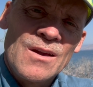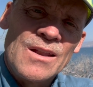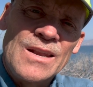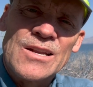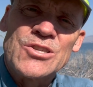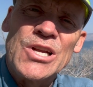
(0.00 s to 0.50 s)

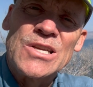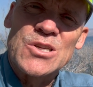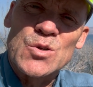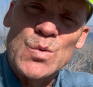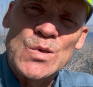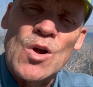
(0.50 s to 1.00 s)
And yet
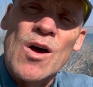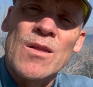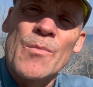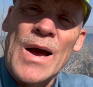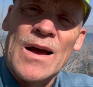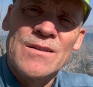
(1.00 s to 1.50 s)
Jesus was all
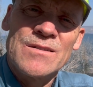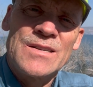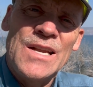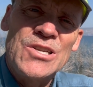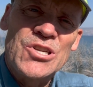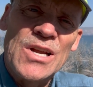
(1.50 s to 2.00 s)
about
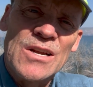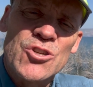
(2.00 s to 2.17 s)
teaching